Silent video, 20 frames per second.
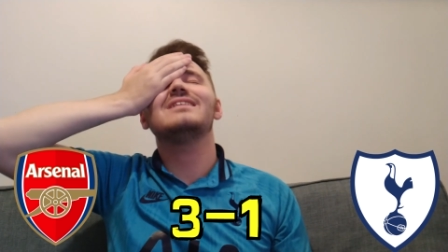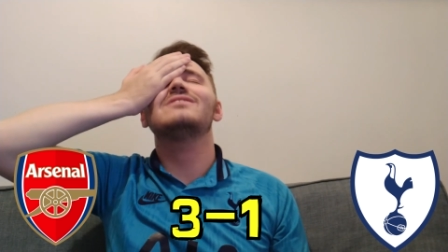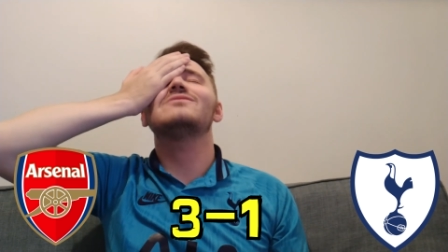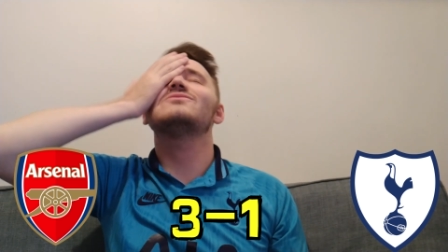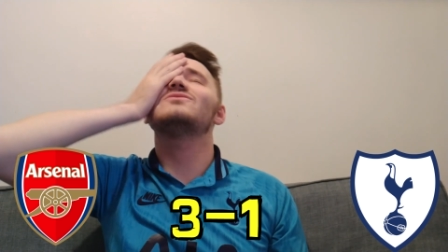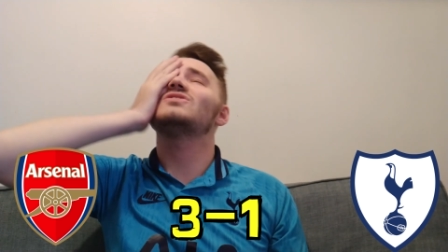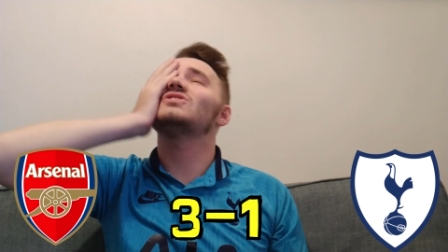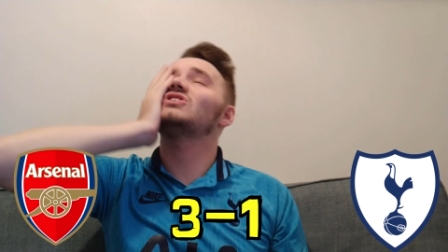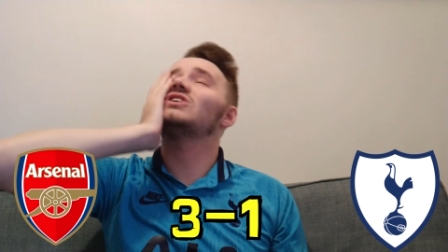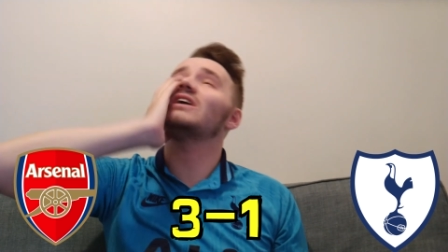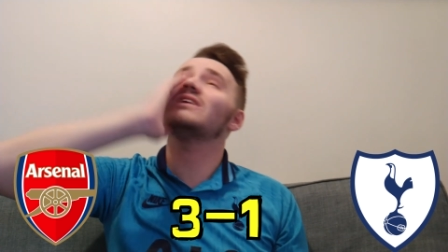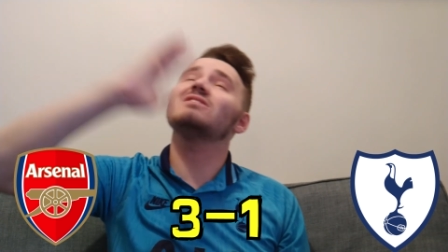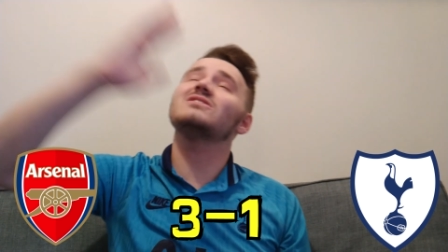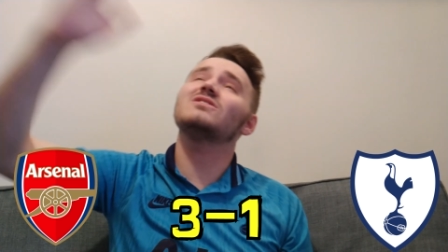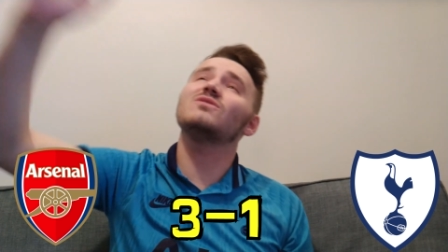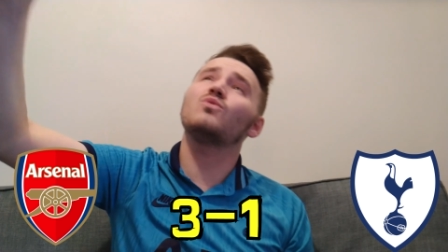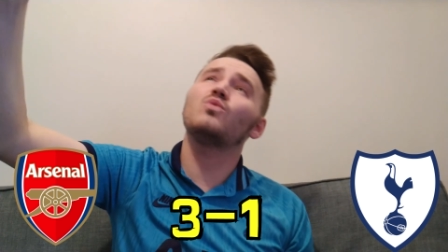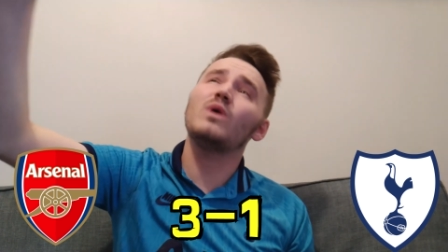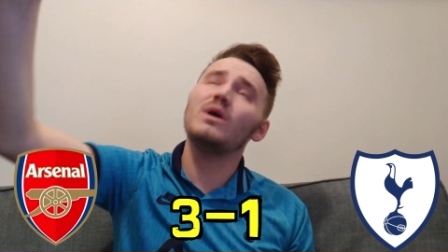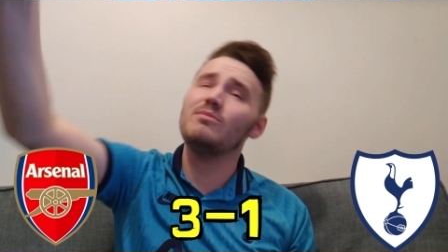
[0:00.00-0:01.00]
There was a
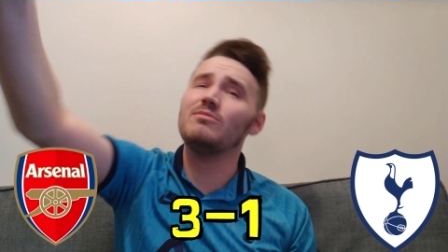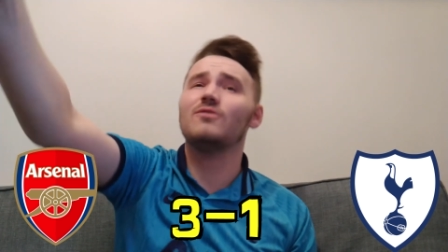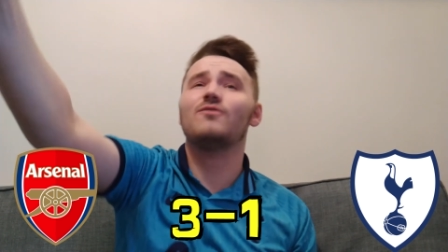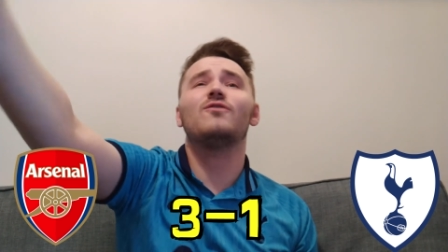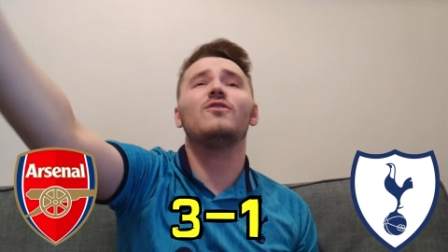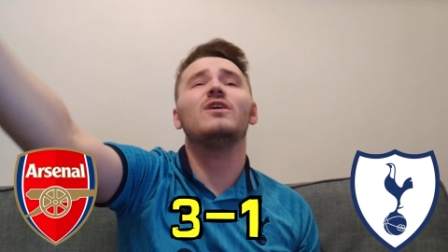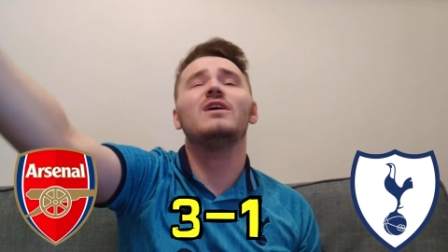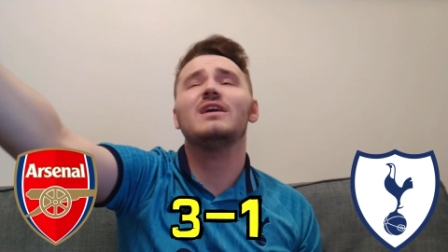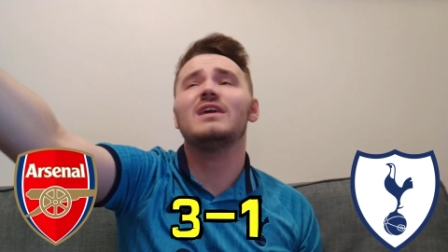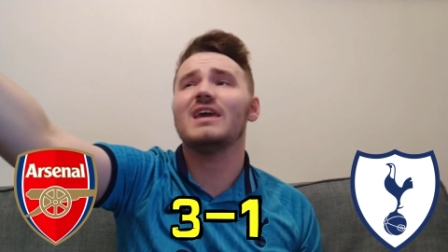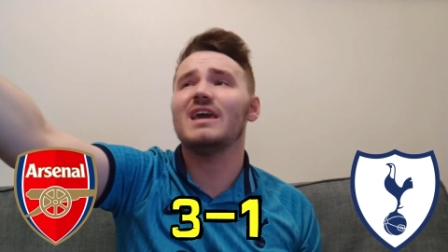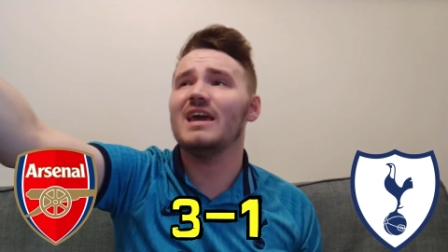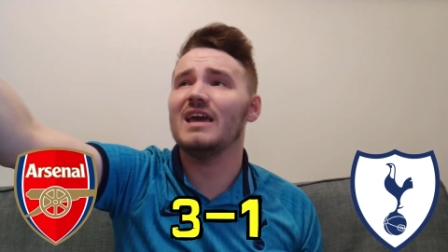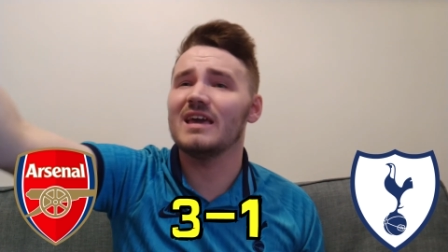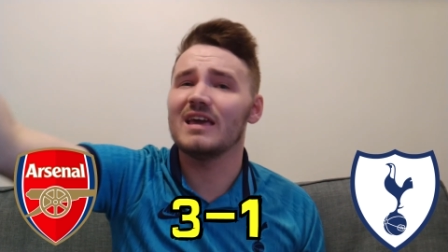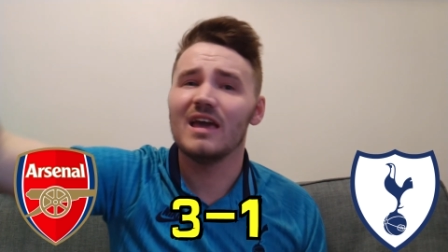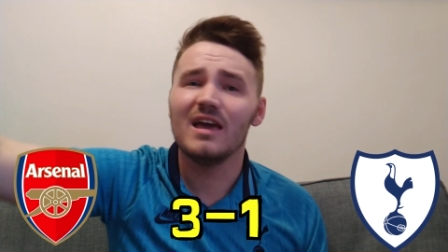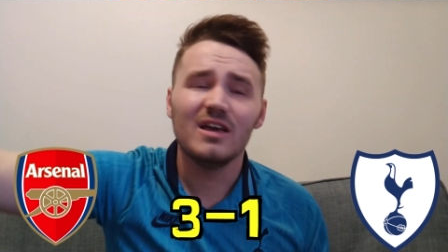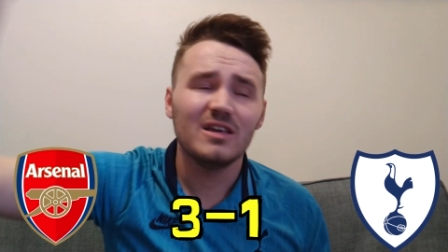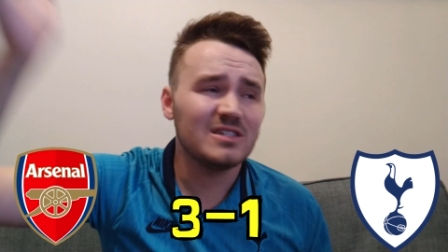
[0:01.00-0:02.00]
chance to whip the free
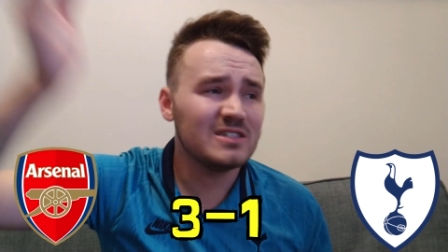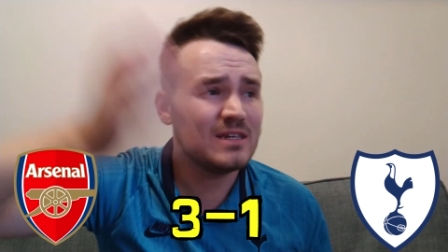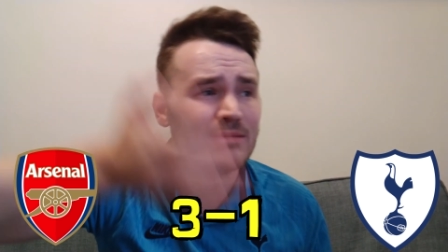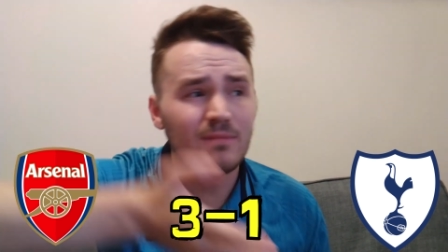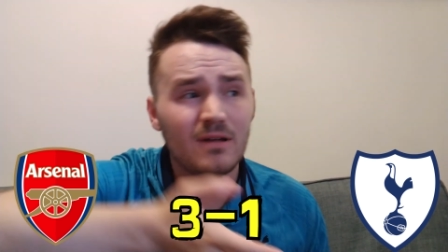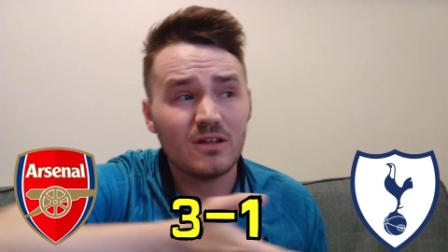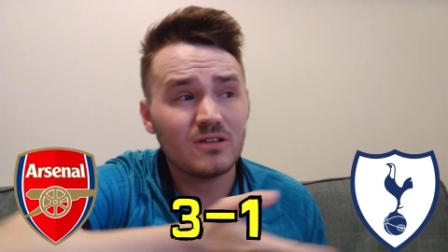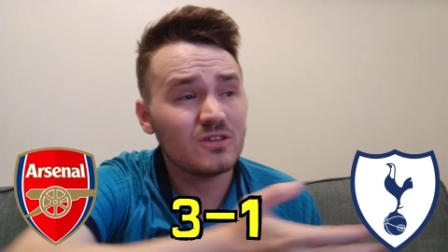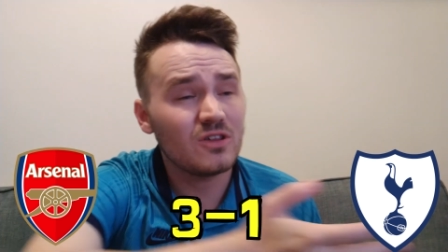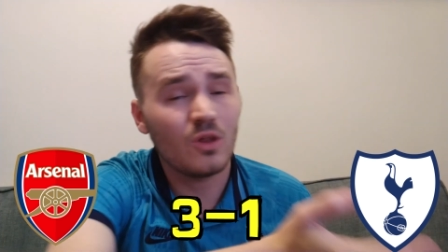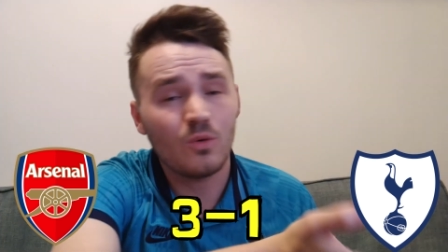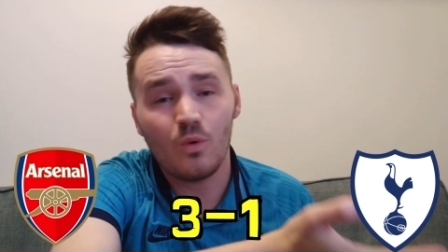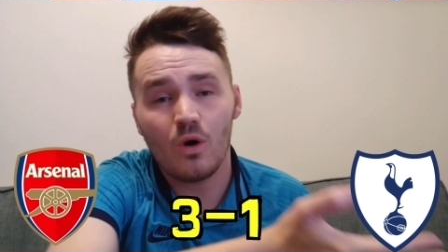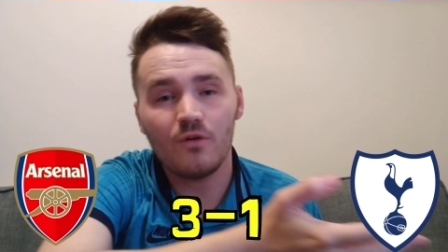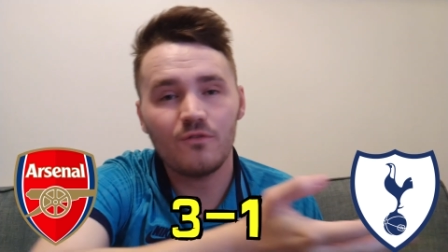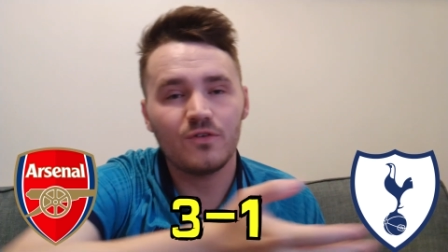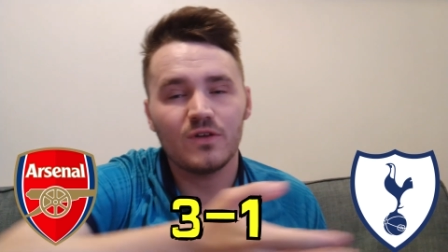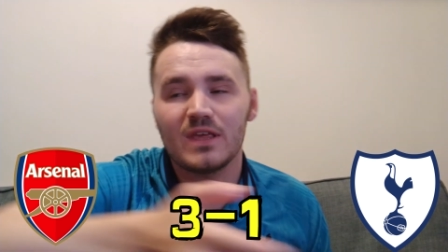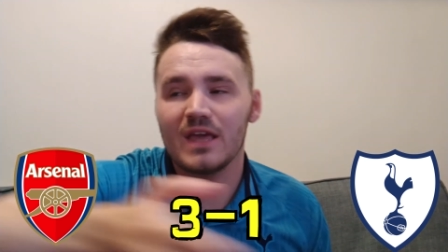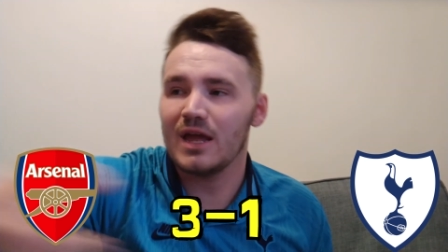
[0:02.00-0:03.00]
kick, similar to the
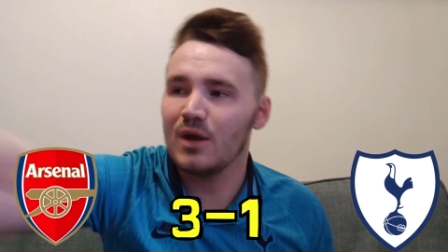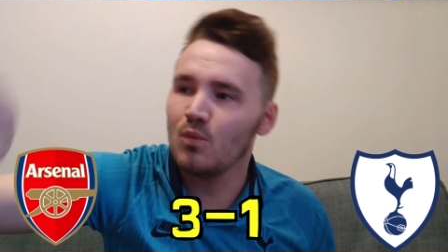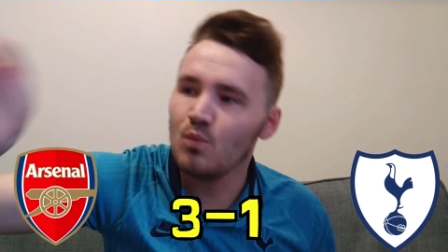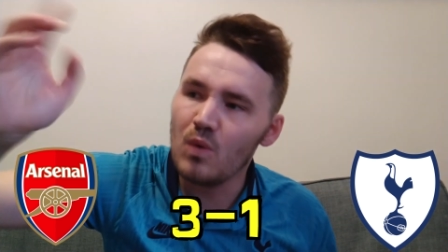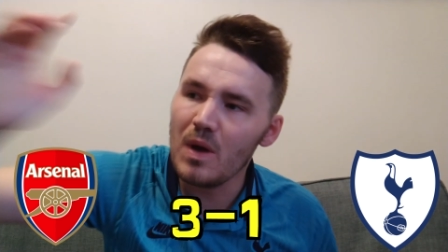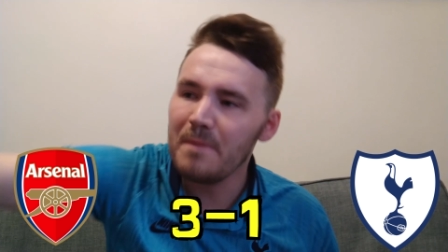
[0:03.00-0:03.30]
Watford game.